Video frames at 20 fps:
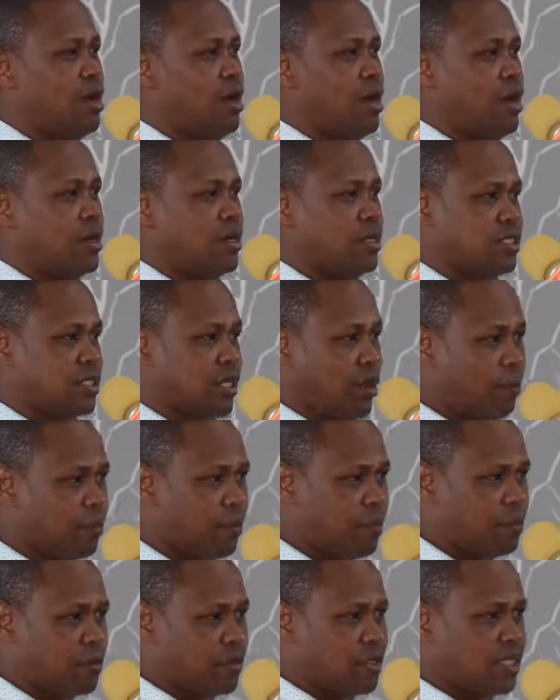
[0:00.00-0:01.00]
and some
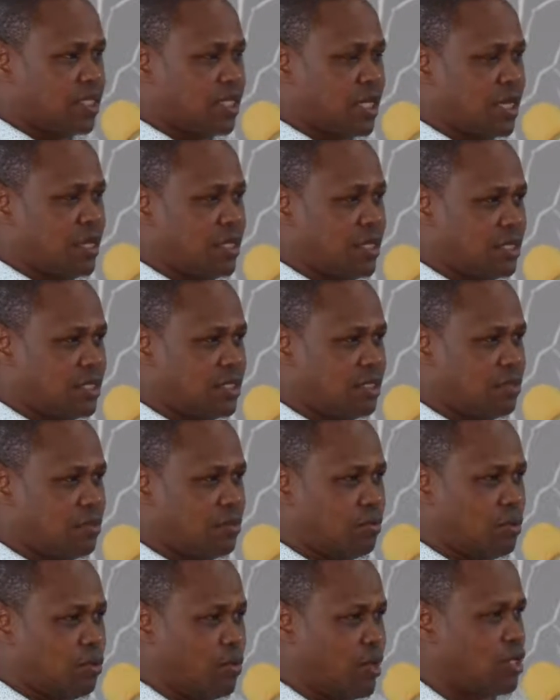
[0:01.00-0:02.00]
people decide that
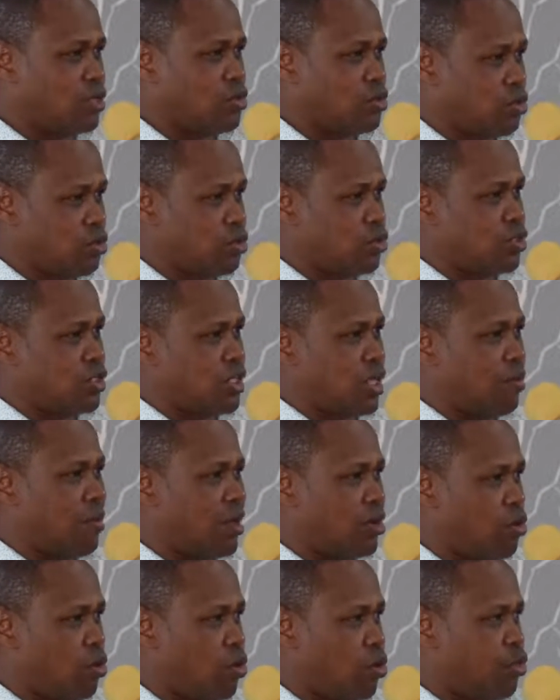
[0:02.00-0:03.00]
we want to use some
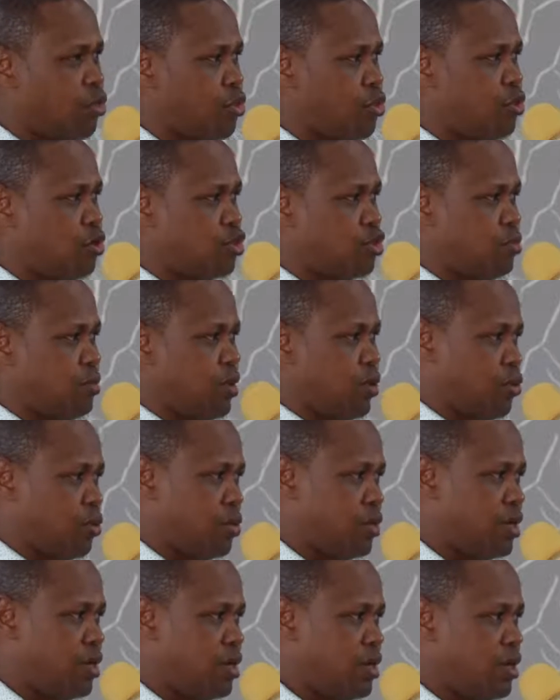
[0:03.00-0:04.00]
unorthodox
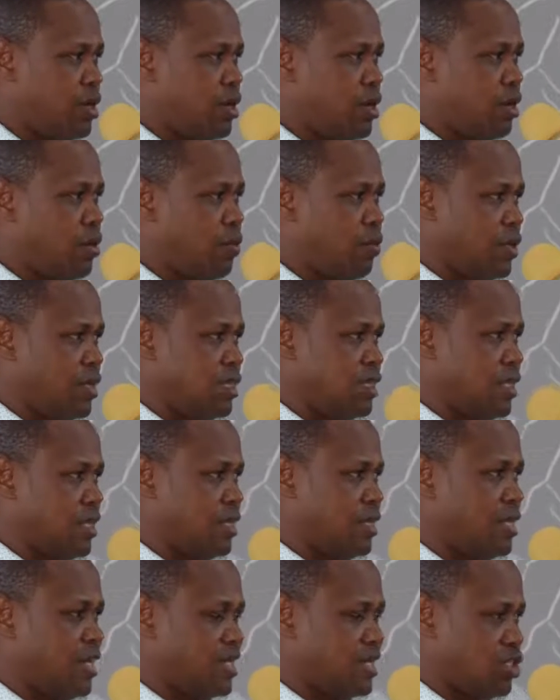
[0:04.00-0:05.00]
method, we say
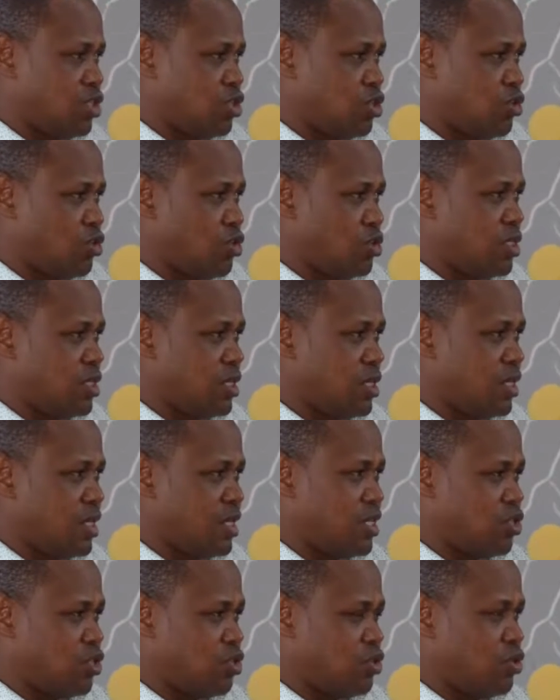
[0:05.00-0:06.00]
that is not
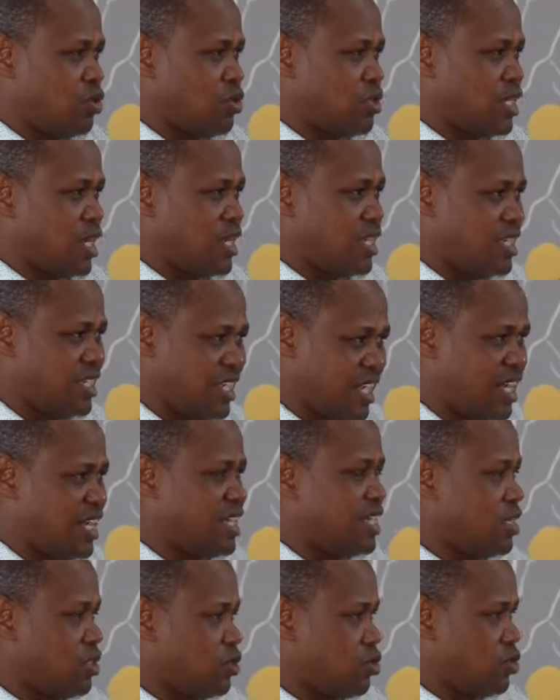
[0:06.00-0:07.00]
an
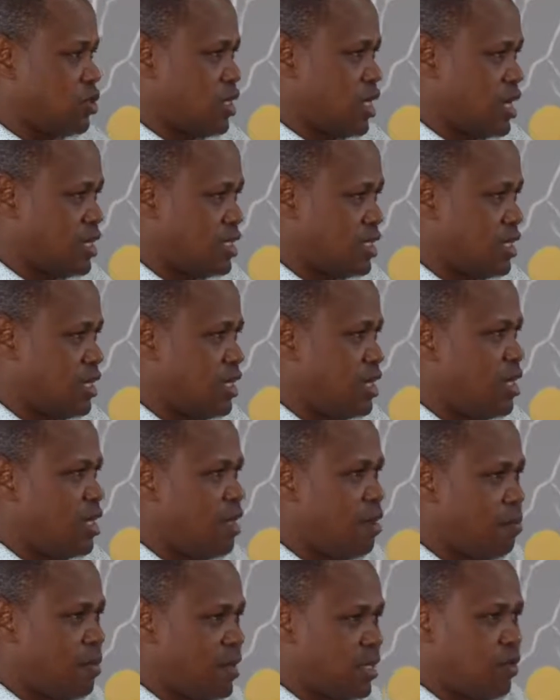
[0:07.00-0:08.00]
integrated society.
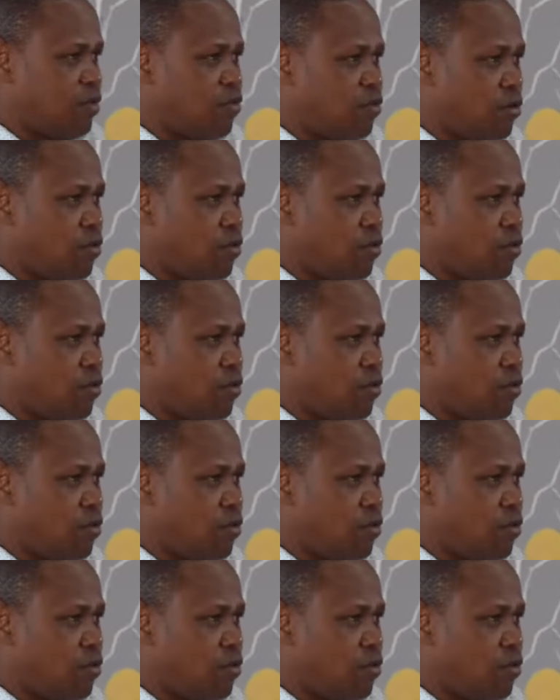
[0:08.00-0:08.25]
But if